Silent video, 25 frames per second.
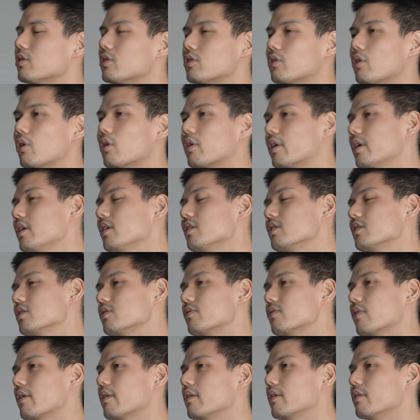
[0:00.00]
talking is just
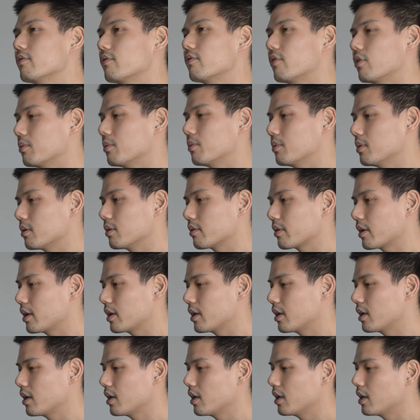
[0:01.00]
very informal, right?
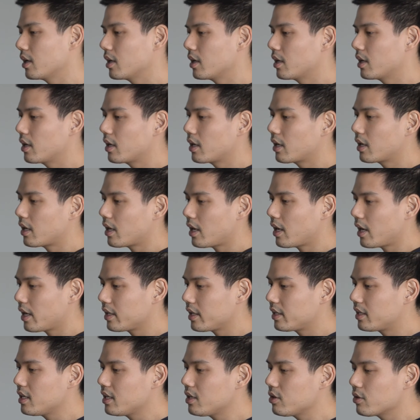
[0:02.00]
I
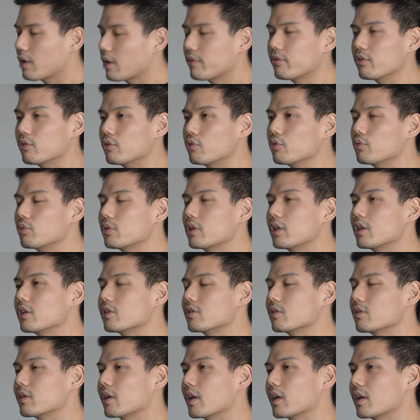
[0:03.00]
think you have to do things
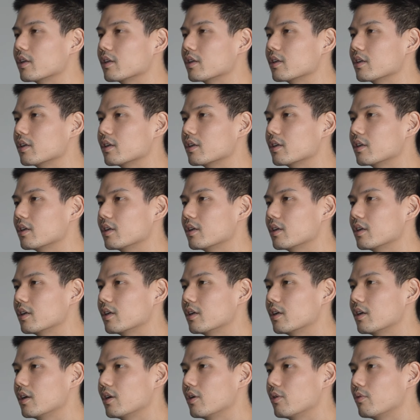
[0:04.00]
together.
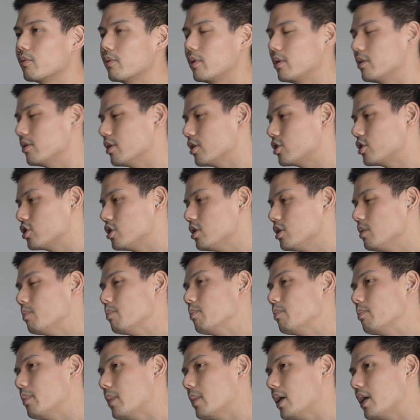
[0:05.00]
When you actually
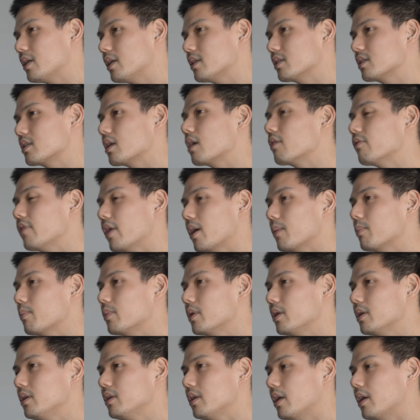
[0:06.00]
make stuff
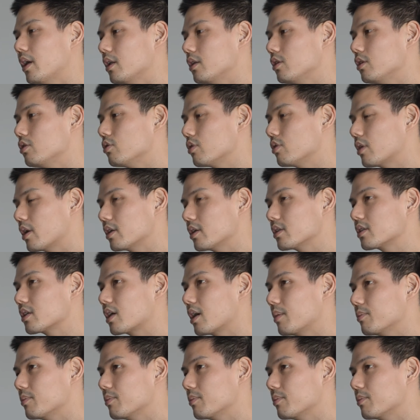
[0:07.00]
happen and you guys come